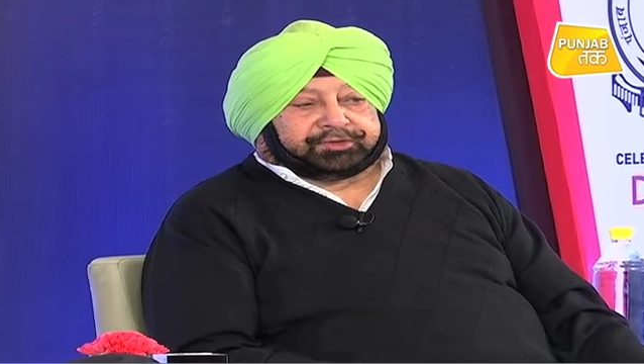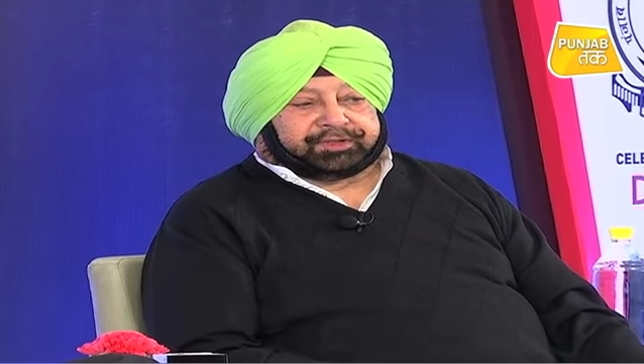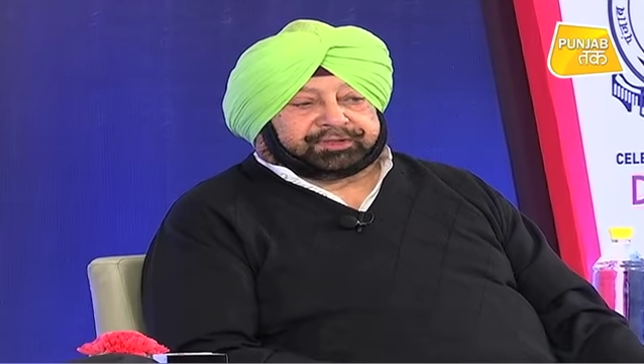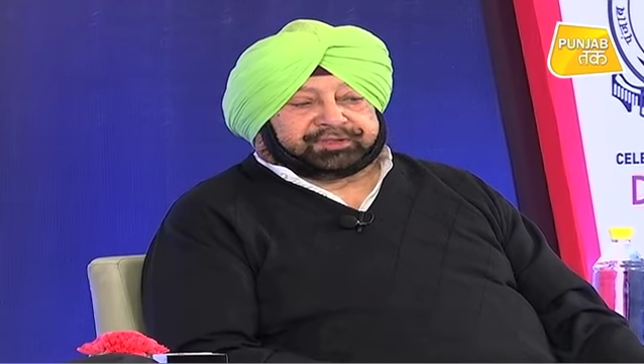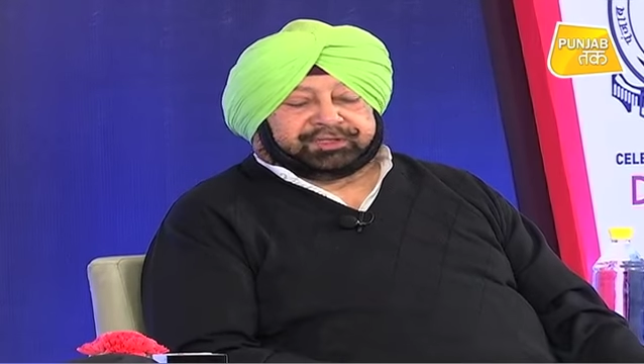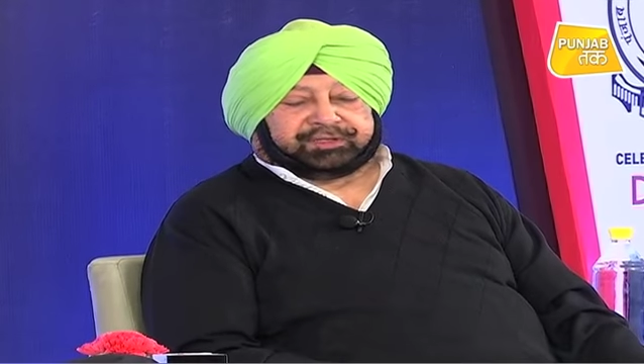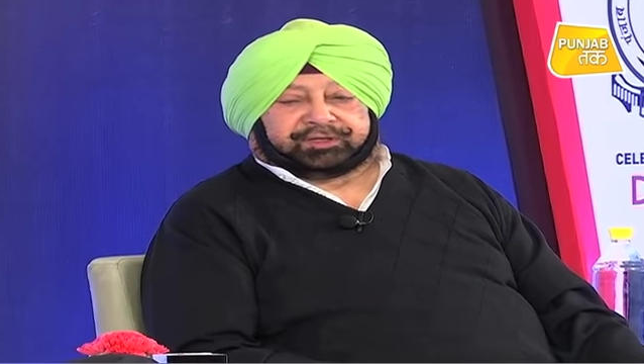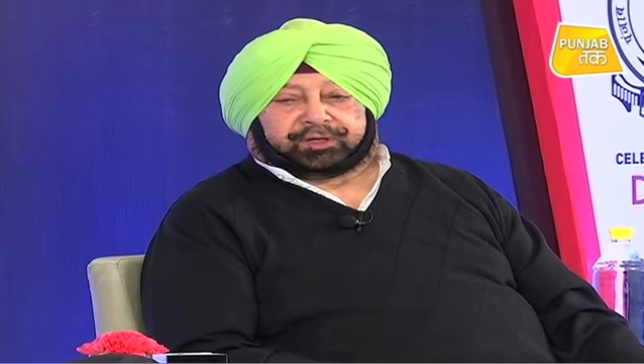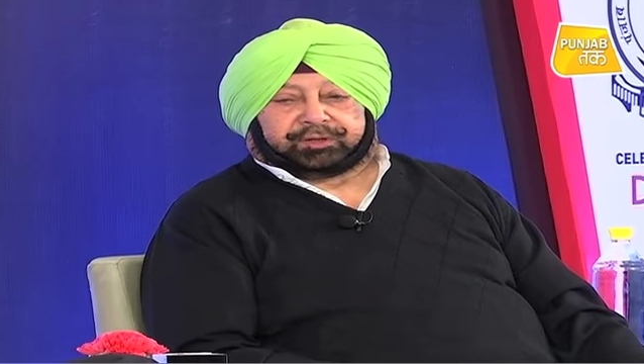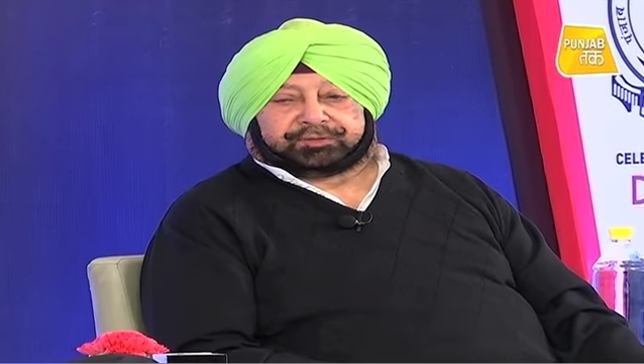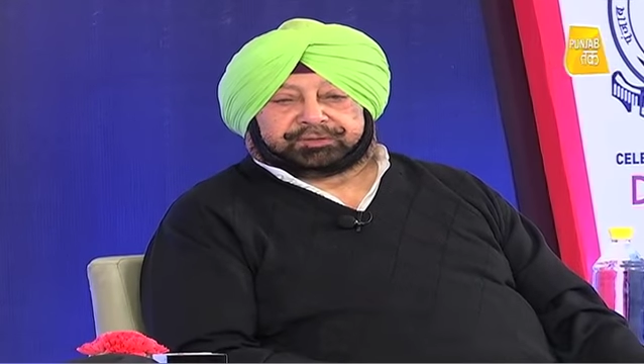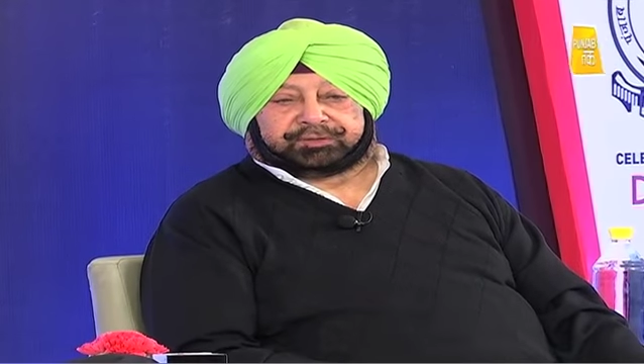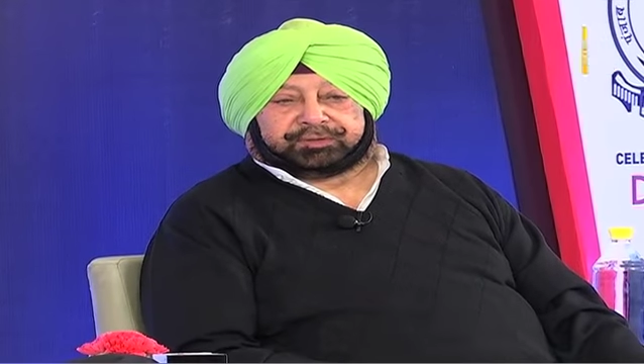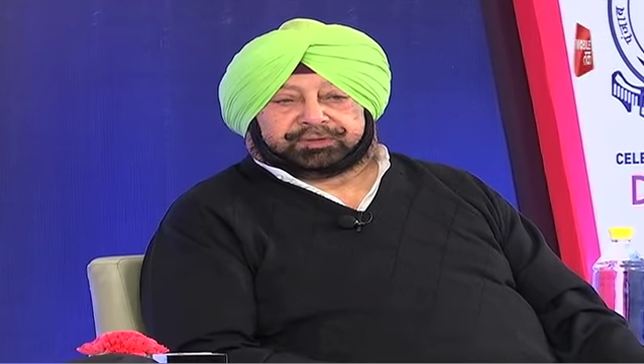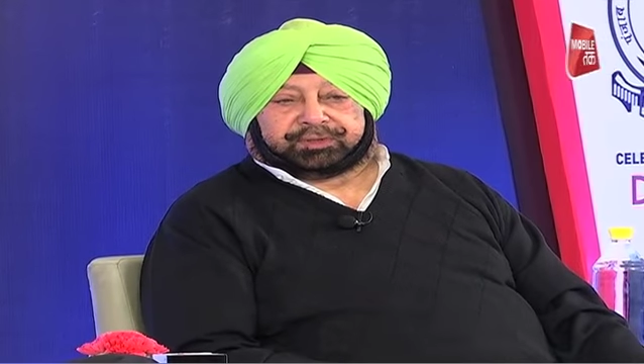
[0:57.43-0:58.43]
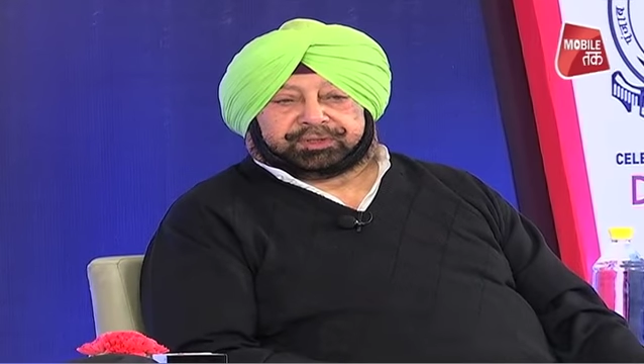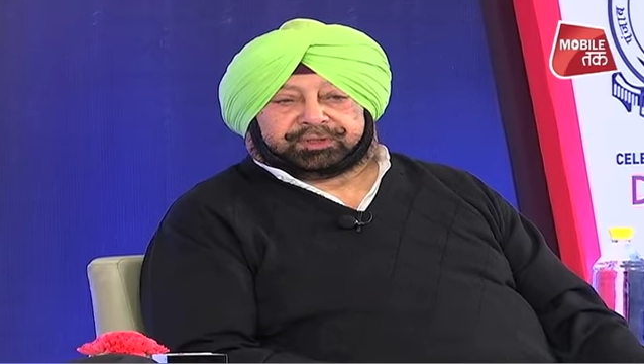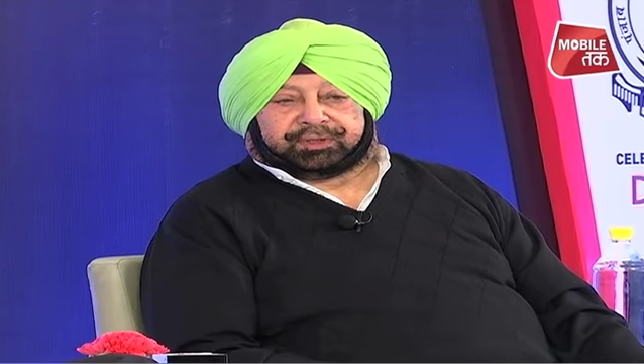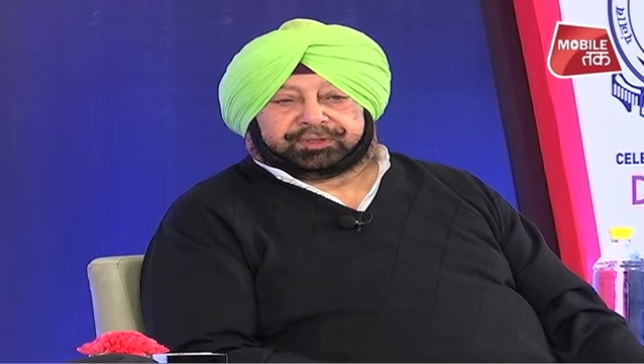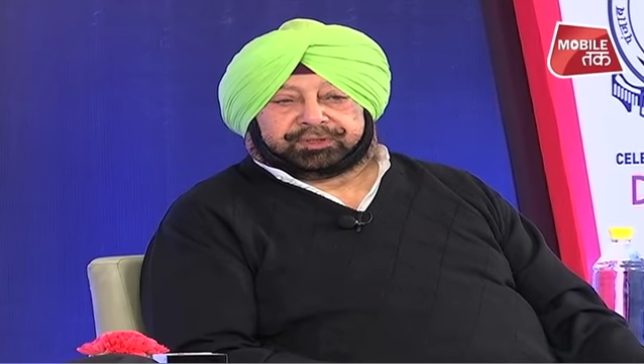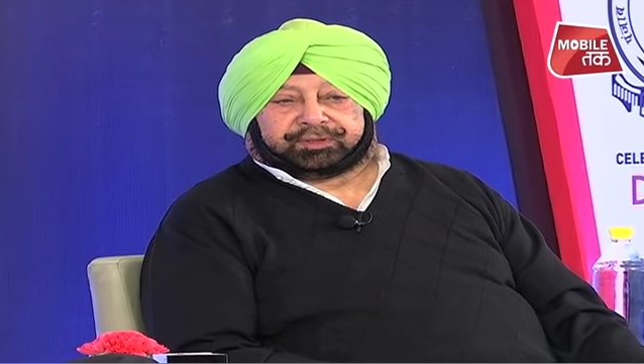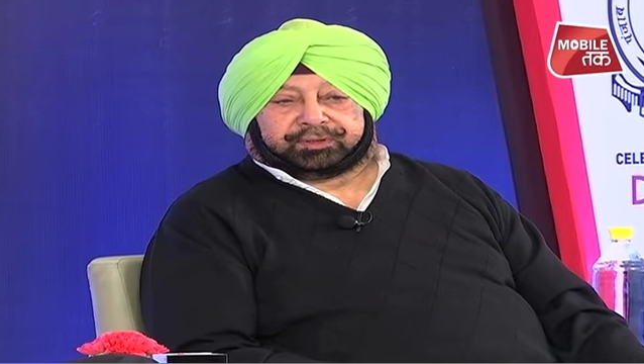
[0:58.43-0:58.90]

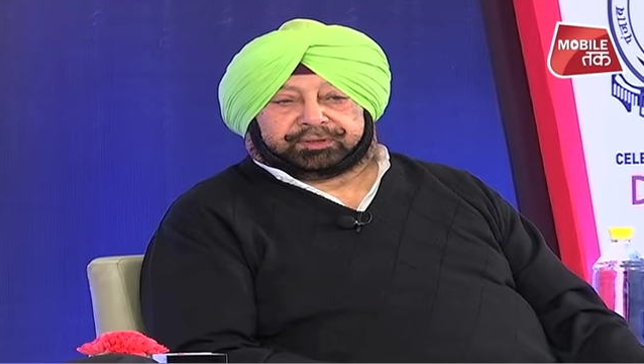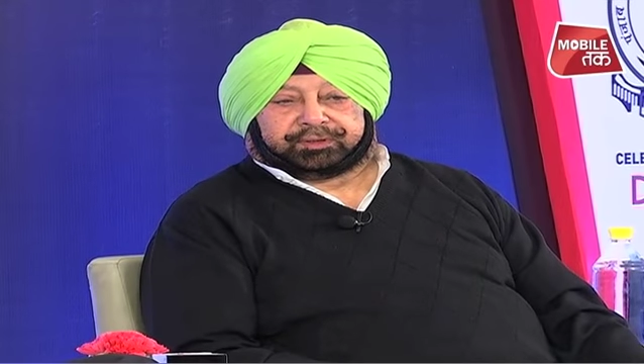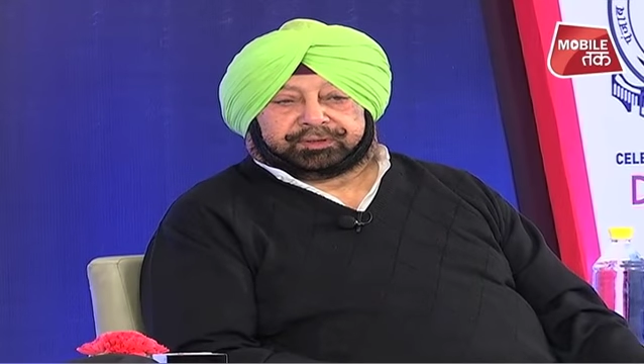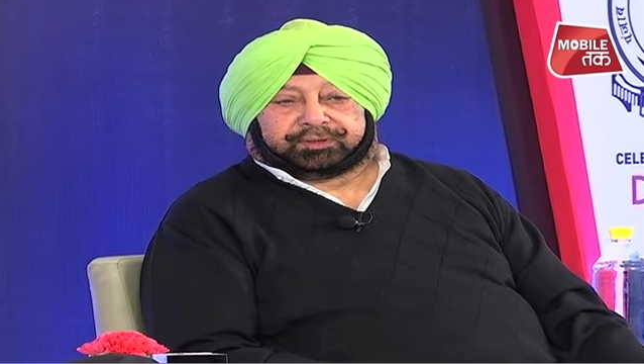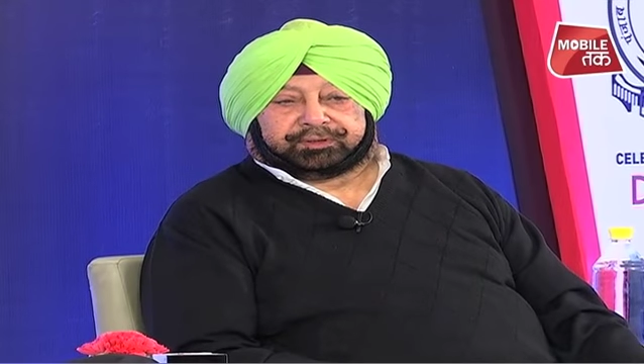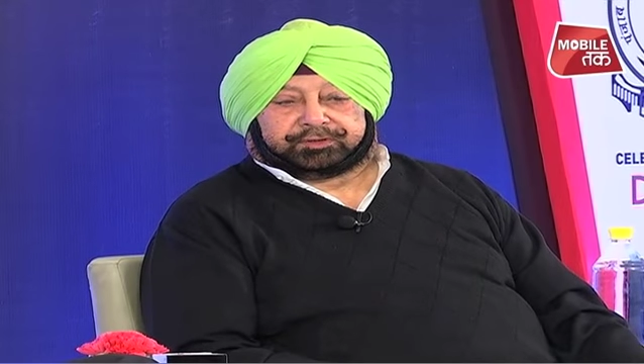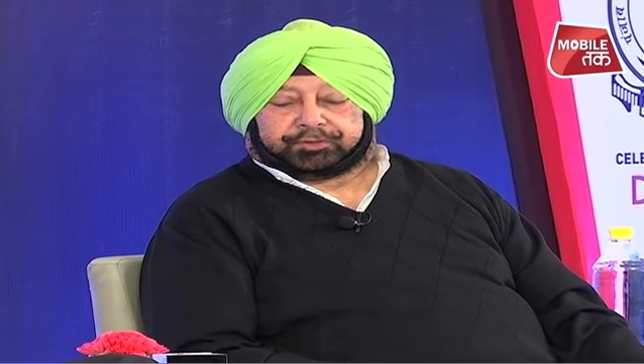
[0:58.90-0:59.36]
16,000